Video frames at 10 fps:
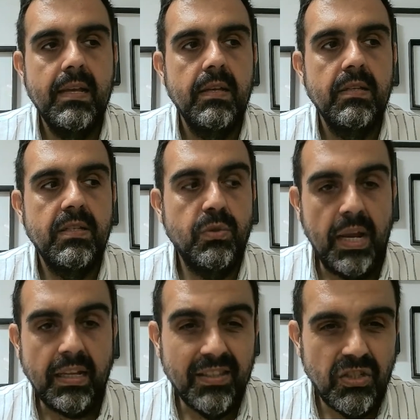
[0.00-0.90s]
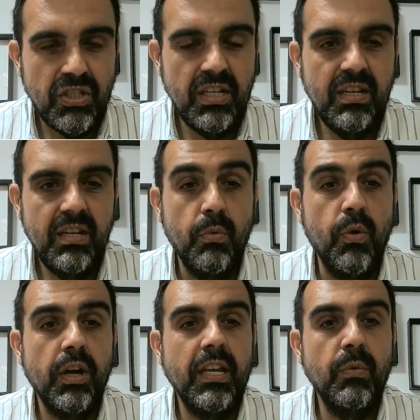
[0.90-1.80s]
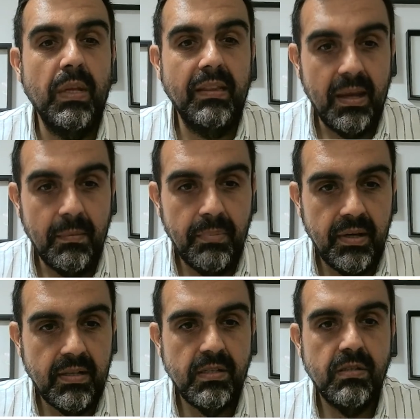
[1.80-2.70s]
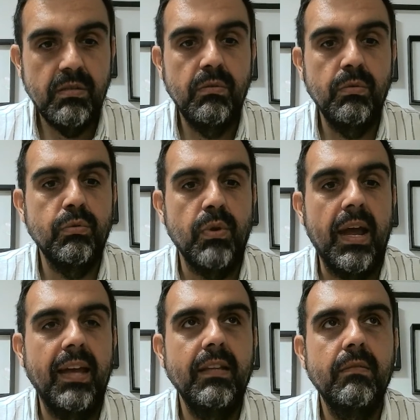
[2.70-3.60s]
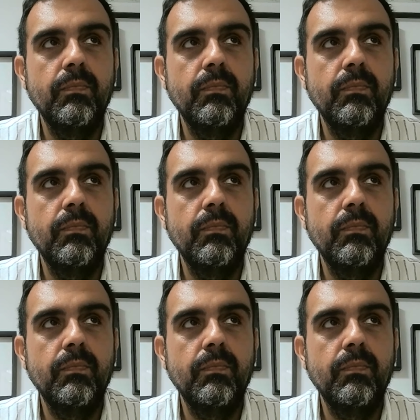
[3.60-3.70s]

strategy, working with numbers to try